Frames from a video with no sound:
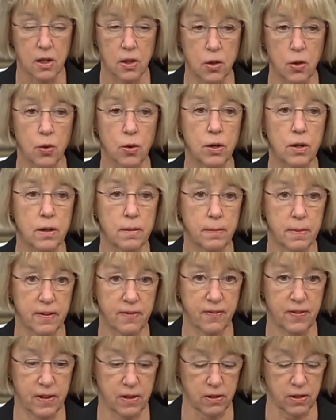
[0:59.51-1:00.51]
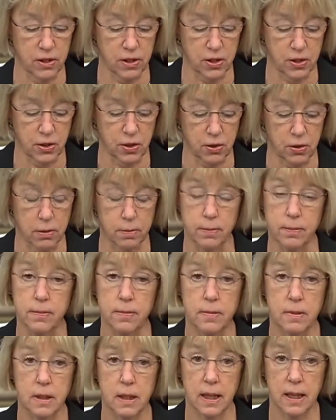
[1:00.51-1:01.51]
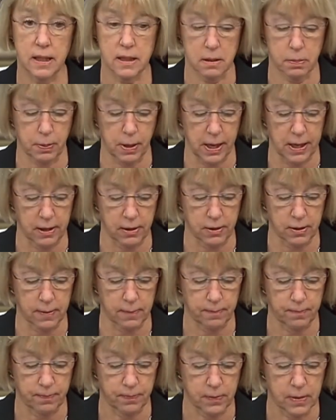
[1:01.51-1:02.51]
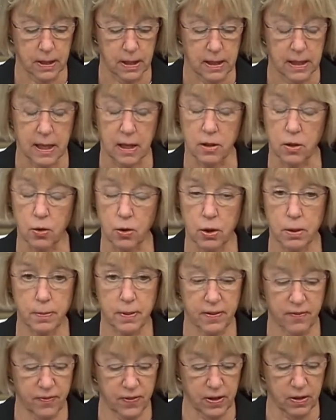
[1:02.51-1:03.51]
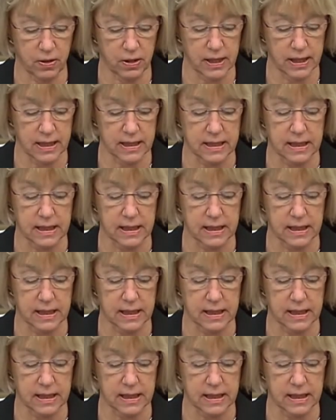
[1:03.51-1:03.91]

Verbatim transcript: Lauren McFerran's term expired. Now, Lauren McFerran is a